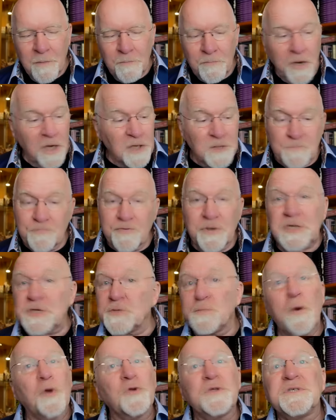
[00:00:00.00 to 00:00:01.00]
British,
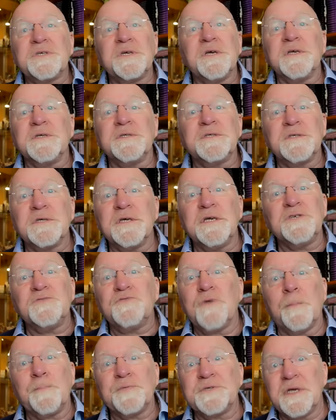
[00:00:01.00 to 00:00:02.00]
British politics
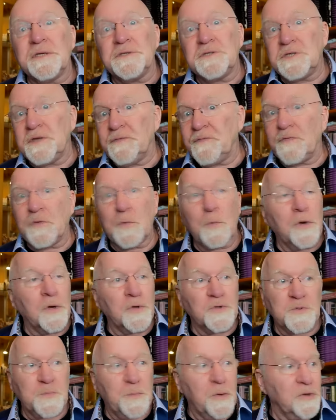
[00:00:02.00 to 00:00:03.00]
is representative of the
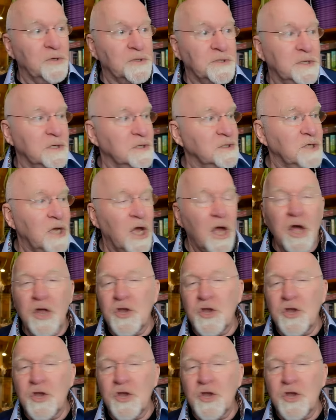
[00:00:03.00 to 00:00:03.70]
world's politics.